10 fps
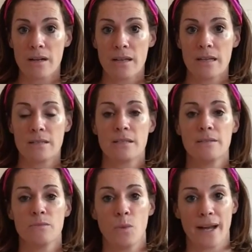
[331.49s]
is
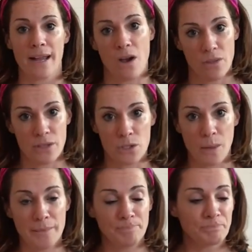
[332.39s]
what I call this
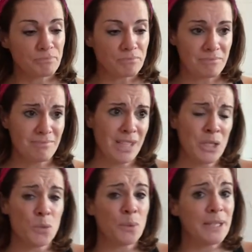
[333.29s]
one.
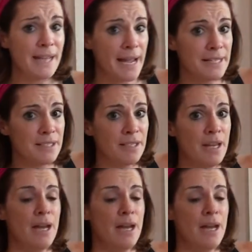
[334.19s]
It's really nice.